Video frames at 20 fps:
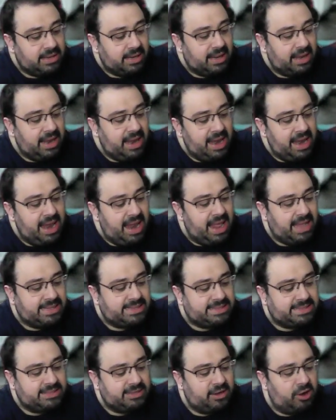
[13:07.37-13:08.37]

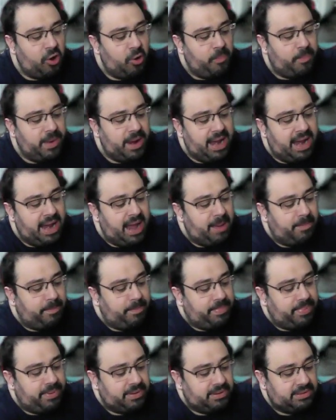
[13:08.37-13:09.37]
Let's open it
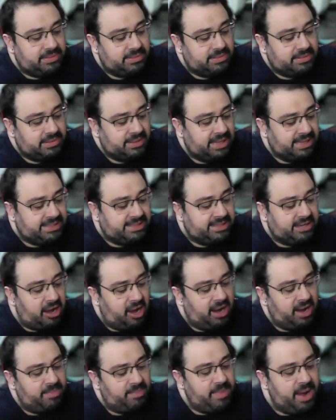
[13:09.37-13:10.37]
up. Let's
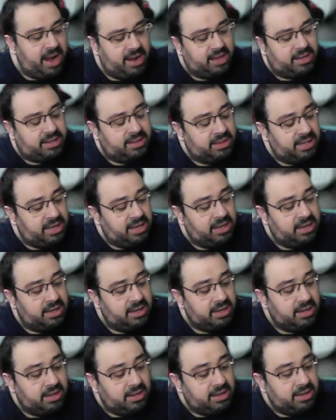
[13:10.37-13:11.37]
automatically
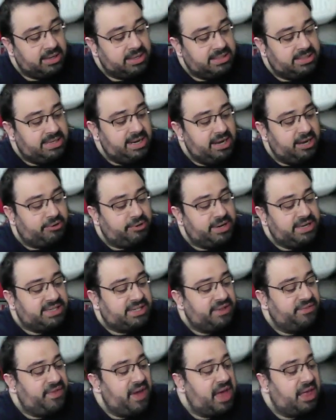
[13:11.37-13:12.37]
decrease
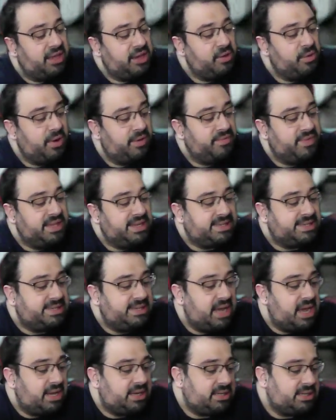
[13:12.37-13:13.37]
the value of this
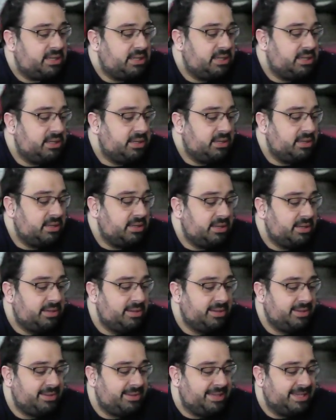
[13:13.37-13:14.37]
set,
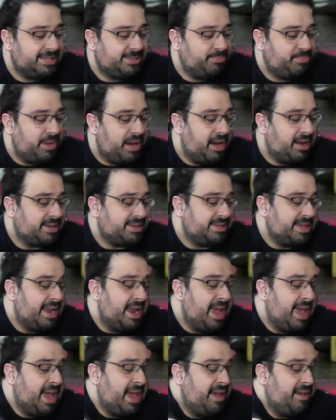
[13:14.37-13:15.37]
this box that
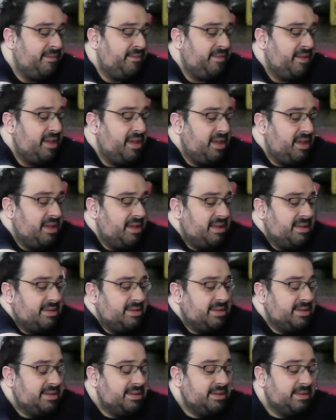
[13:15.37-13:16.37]
I have.
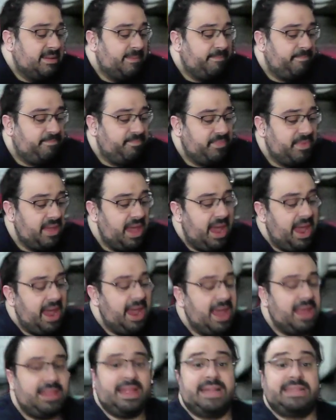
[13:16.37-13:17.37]

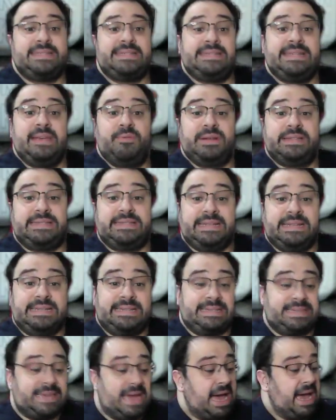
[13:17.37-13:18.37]
And let's see what's
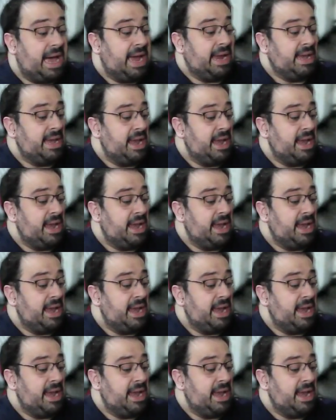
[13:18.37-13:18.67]
inside.